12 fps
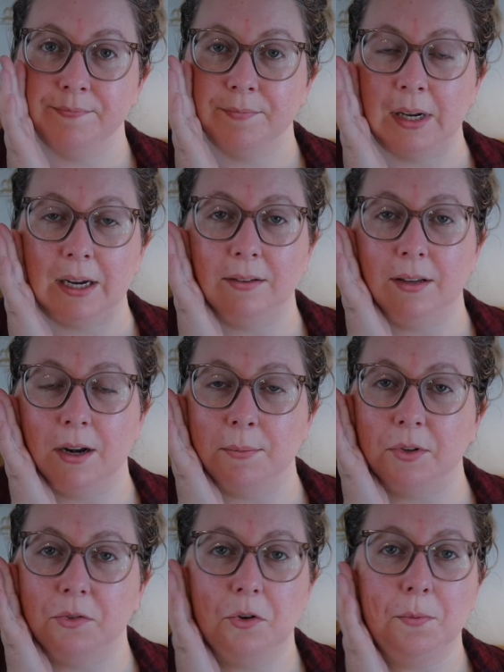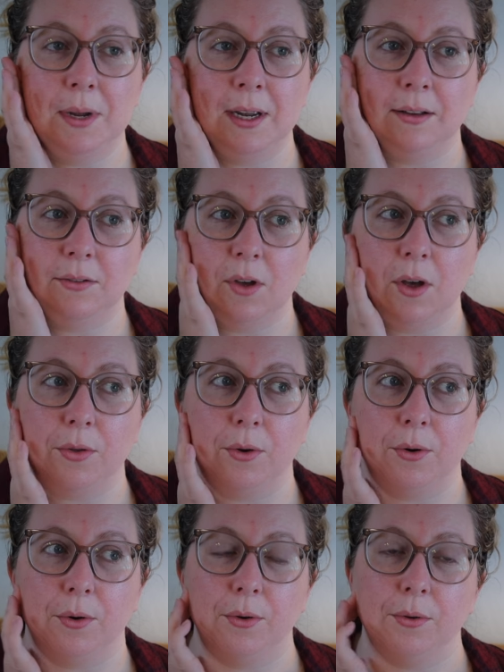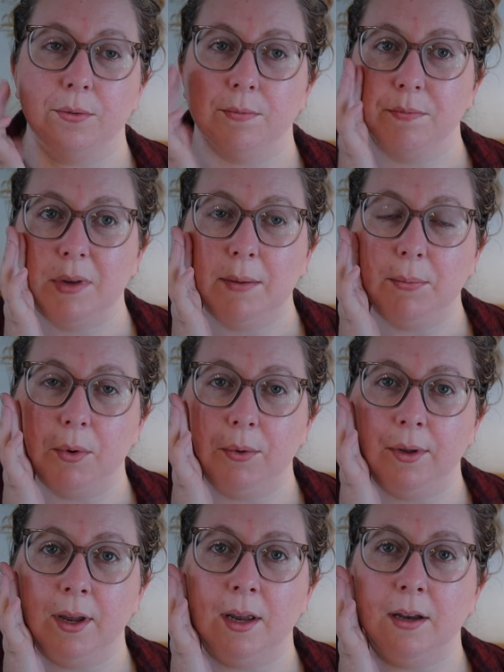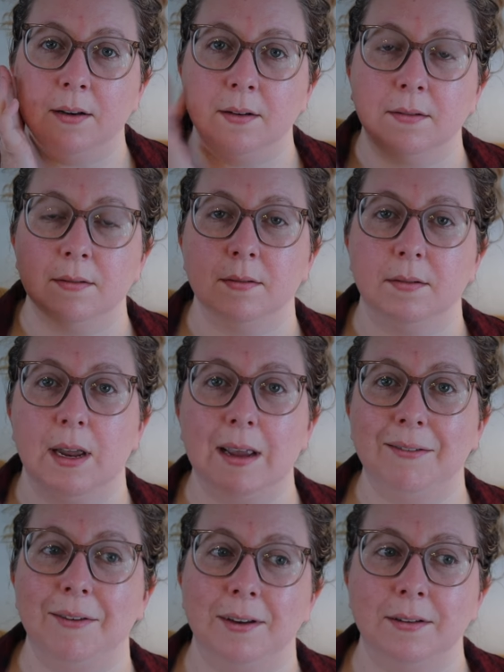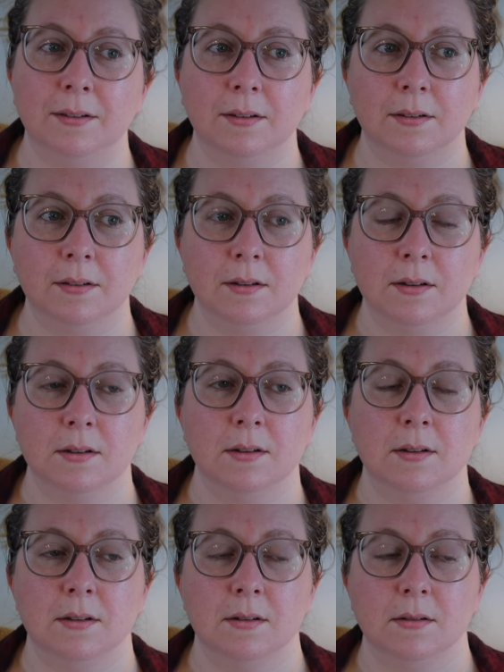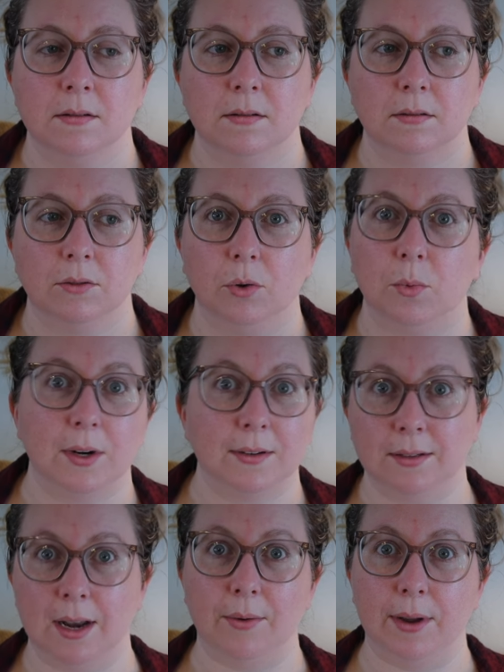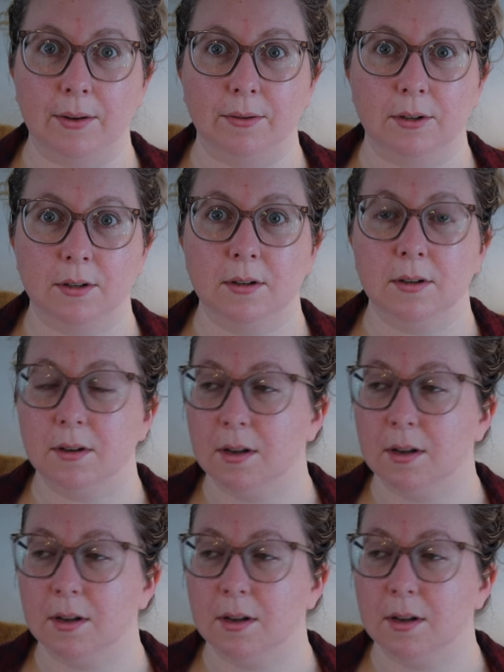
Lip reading: Like I said, I'm assuming it's other people in England, or what is now England.